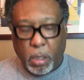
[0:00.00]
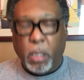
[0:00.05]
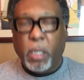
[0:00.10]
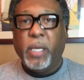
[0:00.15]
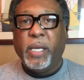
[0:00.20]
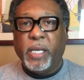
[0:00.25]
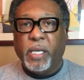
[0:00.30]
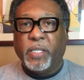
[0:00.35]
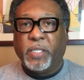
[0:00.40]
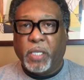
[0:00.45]

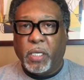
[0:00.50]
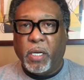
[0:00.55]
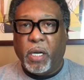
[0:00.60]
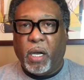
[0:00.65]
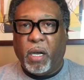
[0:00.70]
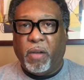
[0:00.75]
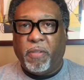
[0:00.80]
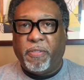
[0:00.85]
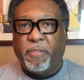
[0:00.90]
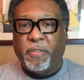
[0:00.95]
is
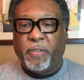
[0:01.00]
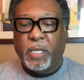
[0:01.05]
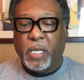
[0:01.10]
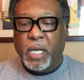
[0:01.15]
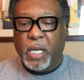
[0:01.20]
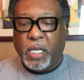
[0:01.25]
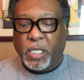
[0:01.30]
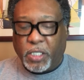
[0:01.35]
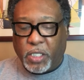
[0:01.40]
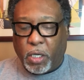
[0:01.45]
enough.
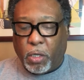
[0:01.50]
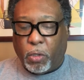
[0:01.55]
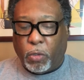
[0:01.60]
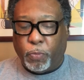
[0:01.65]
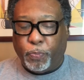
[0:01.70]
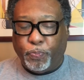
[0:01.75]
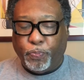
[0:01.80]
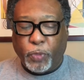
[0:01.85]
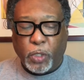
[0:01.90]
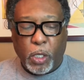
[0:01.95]
So,
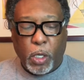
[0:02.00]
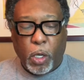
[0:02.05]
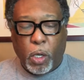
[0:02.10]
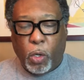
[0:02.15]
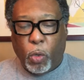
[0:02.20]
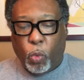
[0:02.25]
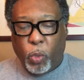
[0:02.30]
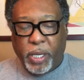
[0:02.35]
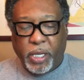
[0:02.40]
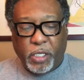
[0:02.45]

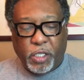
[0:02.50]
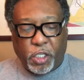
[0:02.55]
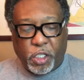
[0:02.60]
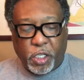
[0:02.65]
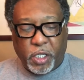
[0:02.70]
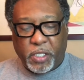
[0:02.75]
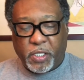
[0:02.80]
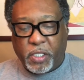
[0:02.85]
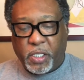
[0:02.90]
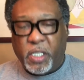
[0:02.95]
we
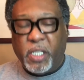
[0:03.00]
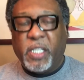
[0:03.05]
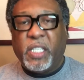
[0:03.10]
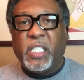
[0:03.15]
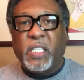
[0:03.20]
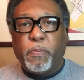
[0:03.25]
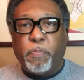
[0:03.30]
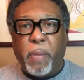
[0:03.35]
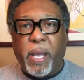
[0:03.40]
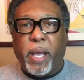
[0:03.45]
just
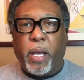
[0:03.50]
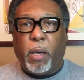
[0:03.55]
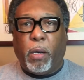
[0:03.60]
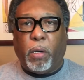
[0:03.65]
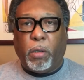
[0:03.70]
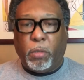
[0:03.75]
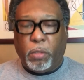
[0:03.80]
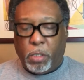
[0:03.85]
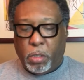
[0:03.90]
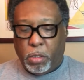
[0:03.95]

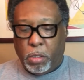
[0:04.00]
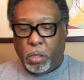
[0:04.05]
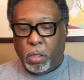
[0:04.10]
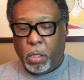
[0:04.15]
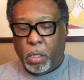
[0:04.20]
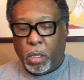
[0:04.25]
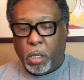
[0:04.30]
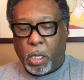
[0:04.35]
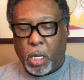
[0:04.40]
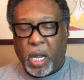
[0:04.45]
dispelled
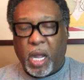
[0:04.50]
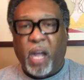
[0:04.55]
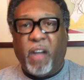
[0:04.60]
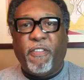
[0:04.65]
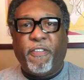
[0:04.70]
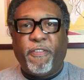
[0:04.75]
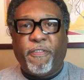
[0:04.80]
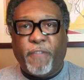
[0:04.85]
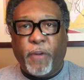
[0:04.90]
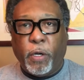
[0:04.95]
our
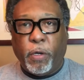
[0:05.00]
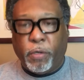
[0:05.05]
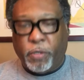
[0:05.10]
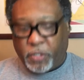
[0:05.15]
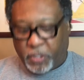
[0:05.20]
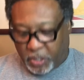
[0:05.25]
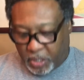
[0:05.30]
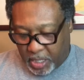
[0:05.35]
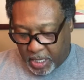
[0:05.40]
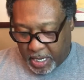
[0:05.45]

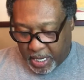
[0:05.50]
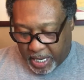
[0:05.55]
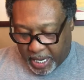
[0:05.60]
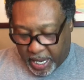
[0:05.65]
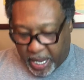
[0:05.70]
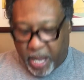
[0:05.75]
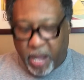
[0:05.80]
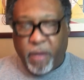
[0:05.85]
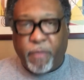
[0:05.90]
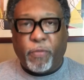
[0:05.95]
first
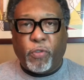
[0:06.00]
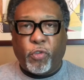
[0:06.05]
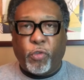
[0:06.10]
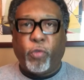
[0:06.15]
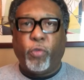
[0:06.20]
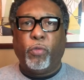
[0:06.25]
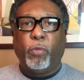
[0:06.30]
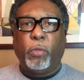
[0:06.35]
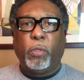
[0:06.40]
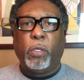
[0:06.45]
half
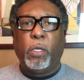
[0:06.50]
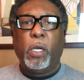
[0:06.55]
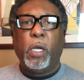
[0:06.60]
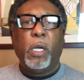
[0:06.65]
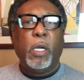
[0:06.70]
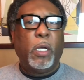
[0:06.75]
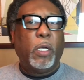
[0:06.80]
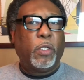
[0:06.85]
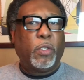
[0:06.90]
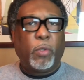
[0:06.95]
truth.
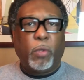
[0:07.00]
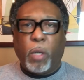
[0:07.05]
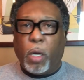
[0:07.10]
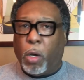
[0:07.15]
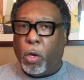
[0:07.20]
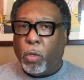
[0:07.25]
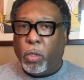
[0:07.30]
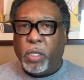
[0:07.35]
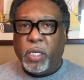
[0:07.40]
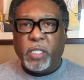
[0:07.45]
So,
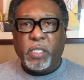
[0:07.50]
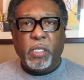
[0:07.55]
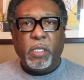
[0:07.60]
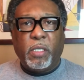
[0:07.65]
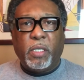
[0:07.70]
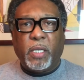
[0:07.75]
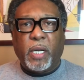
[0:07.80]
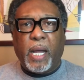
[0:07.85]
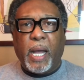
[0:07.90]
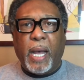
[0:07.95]
don't listen
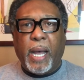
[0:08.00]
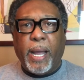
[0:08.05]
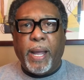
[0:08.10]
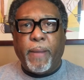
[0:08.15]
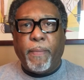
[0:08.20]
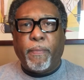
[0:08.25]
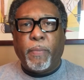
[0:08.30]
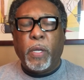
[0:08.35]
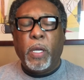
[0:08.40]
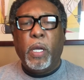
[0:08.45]
to the
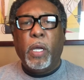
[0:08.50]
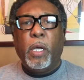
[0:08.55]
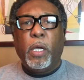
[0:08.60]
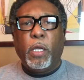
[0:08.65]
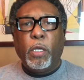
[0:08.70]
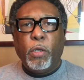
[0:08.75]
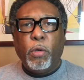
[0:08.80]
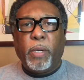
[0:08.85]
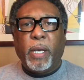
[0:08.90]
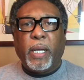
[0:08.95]
hype.
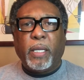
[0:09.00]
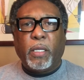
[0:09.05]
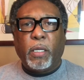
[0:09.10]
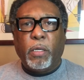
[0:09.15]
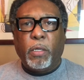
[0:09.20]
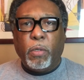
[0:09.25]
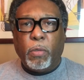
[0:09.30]
You got to do